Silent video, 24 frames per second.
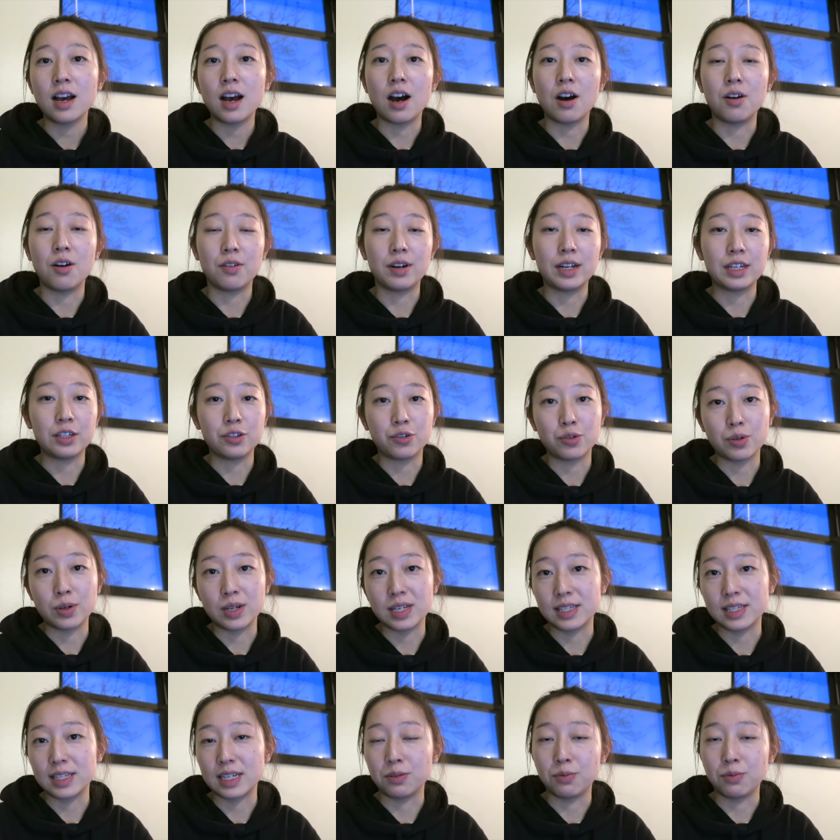our
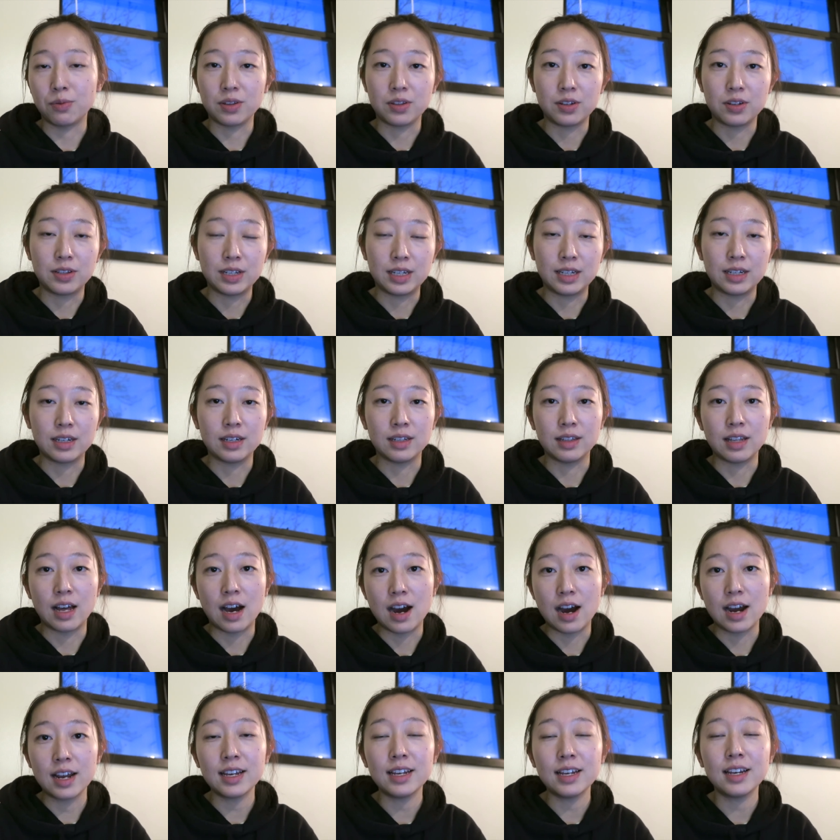interests and whether they
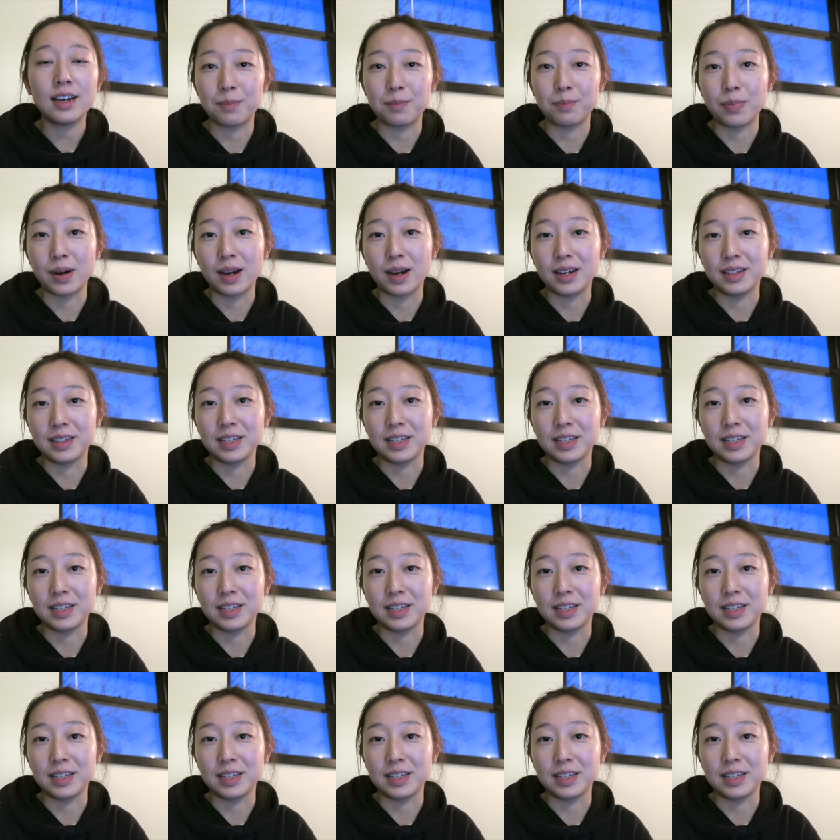align. By